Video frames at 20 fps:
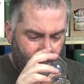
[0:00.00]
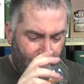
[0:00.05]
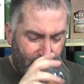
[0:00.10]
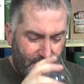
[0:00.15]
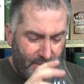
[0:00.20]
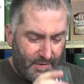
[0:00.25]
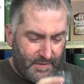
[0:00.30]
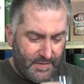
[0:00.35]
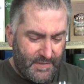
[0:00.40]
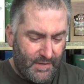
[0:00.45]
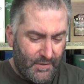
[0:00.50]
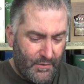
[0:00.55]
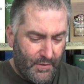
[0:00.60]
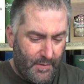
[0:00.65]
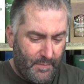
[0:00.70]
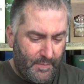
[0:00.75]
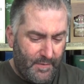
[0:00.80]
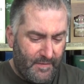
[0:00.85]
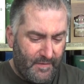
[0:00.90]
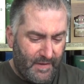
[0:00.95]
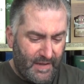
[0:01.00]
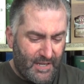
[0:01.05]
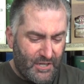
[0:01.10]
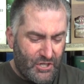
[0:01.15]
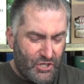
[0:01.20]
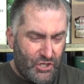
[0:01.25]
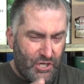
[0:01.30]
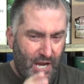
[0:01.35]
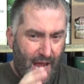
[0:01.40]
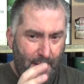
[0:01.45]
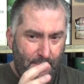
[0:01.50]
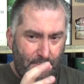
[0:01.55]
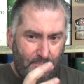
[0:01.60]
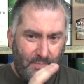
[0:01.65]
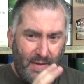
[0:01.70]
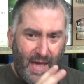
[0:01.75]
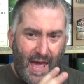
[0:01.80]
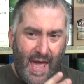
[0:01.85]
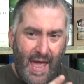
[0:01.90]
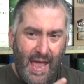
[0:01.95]
And there's a little bit like a
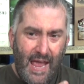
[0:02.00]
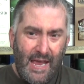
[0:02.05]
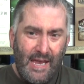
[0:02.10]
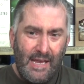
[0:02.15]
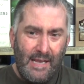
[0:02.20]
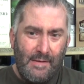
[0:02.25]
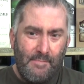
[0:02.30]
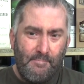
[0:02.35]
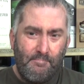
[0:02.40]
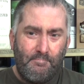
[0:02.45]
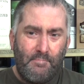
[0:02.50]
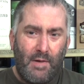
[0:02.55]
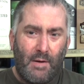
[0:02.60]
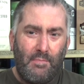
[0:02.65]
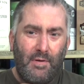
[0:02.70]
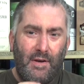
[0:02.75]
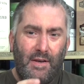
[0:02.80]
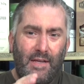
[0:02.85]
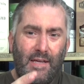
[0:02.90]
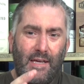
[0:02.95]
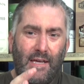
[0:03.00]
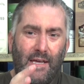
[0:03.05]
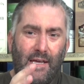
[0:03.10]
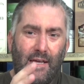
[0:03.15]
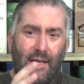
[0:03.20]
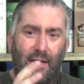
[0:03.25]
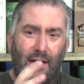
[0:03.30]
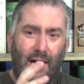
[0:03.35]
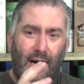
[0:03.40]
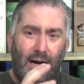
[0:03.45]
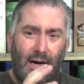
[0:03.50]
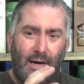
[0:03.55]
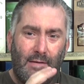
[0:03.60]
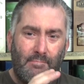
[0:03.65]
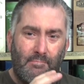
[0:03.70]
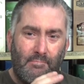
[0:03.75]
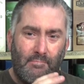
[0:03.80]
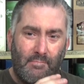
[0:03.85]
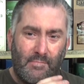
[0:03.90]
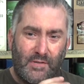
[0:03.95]
champagne, bubbly,
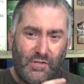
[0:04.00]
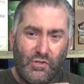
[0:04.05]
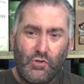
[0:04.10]
um,